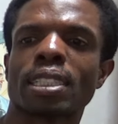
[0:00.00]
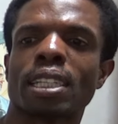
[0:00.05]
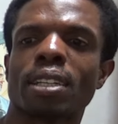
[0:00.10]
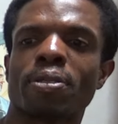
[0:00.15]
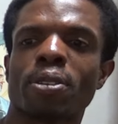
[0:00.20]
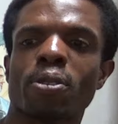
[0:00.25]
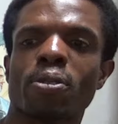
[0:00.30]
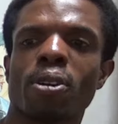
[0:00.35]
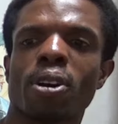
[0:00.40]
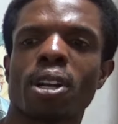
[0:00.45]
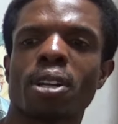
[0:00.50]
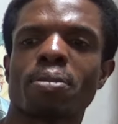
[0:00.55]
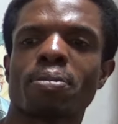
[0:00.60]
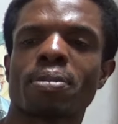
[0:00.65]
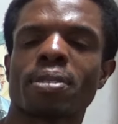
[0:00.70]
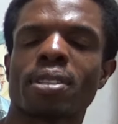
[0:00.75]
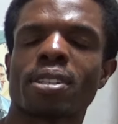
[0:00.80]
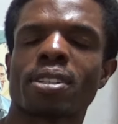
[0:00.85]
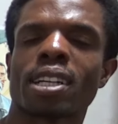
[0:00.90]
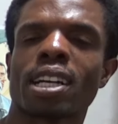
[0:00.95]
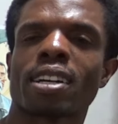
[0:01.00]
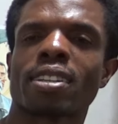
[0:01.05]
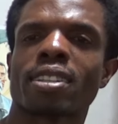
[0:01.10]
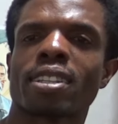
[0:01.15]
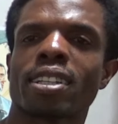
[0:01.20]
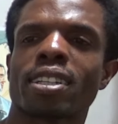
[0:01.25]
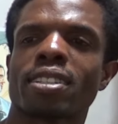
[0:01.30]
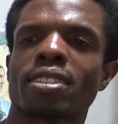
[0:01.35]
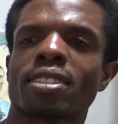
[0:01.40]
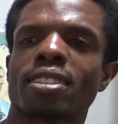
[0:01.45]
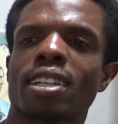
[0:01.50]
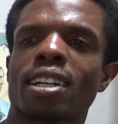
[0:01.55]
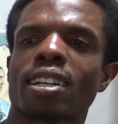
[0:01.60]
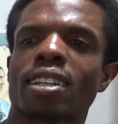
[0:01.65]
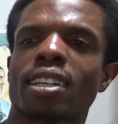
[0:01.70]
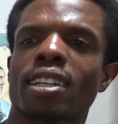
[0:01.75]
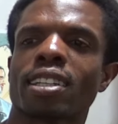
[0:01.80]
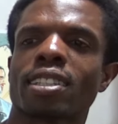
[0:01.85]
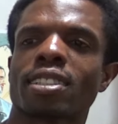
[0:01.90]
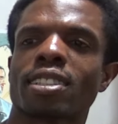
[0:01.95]
if you want them, they're out there.
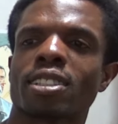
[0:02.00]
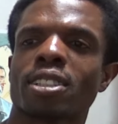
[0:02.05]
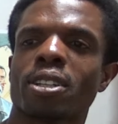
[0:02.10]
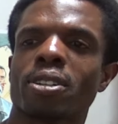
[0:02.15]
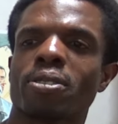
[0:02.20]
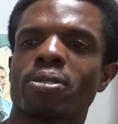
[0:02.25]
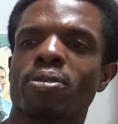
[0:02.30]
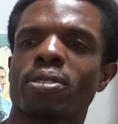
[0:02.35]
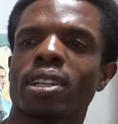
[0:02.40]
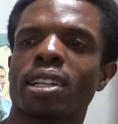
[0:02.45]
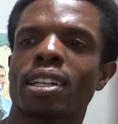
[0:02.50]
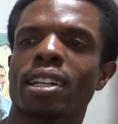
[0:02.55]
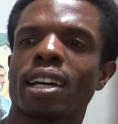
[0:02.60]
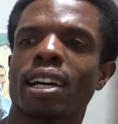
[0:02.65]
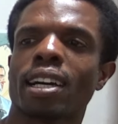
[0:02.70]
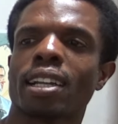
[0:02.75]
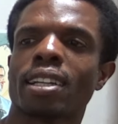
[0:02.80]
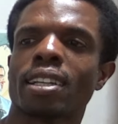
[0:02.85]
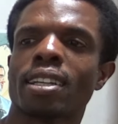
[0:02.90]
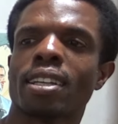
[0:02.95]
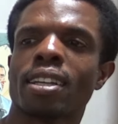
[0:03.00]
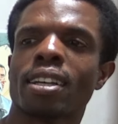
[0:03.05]
Stock StockX and Goat and whatnot.